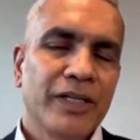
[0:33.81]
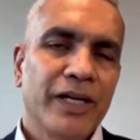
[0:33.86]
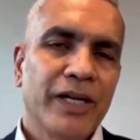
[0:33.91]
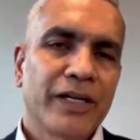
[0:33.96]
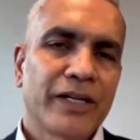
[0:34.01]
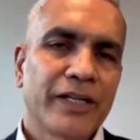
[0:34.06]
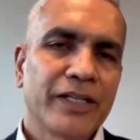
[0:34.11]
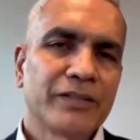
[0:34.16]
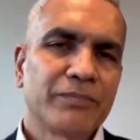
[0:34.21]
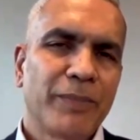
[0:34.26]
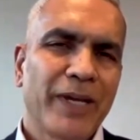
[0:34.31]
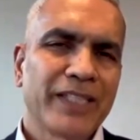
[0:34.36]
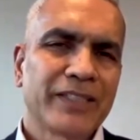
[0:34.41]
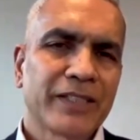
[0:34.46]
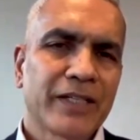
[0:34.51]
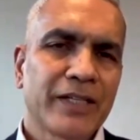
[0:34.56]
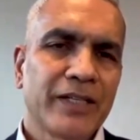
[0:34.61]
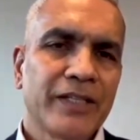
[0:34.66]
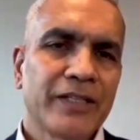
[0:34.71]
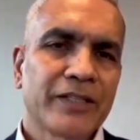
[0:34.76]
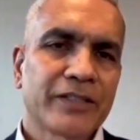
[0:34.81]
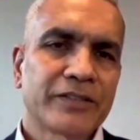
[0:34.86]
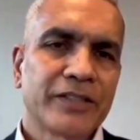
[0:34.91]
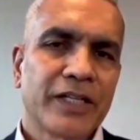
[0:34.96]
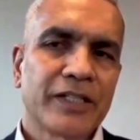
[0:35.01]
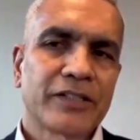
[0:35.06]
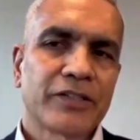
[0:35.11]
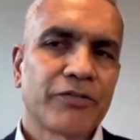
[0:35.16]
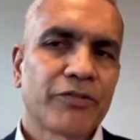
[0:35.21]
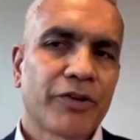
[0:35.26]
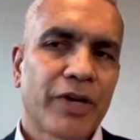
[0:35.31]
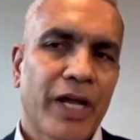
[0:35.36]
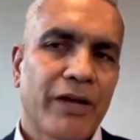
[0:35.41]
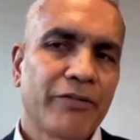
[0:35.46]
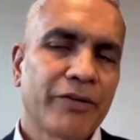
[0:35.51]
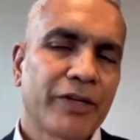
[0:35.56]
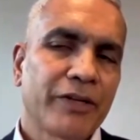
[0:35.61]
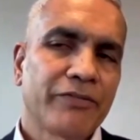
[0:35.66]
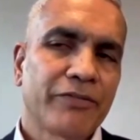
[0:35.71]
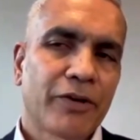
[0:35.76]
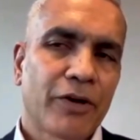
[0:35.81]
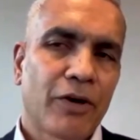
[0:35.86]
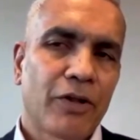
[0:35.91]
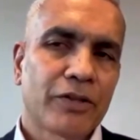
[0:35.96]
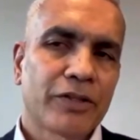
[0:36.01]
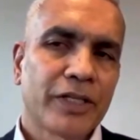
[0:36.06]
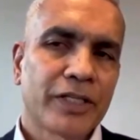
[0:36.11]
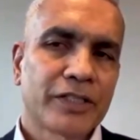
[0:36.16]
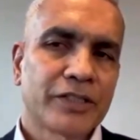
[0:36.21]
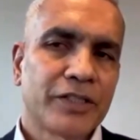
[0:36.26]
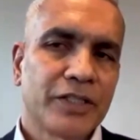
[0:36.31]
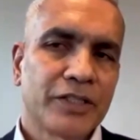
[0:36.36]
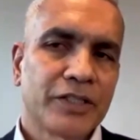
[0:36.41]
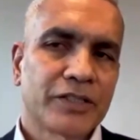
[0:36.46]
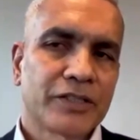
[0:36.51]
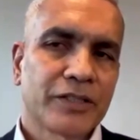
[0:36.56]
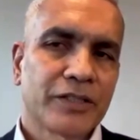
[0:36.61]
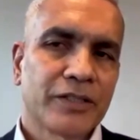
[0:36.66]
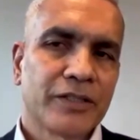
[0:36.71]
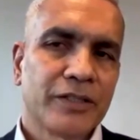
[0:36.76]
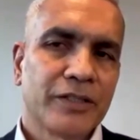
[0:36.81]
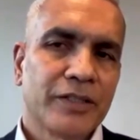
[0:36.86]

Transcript: It is basically the center of gravity for all things digital.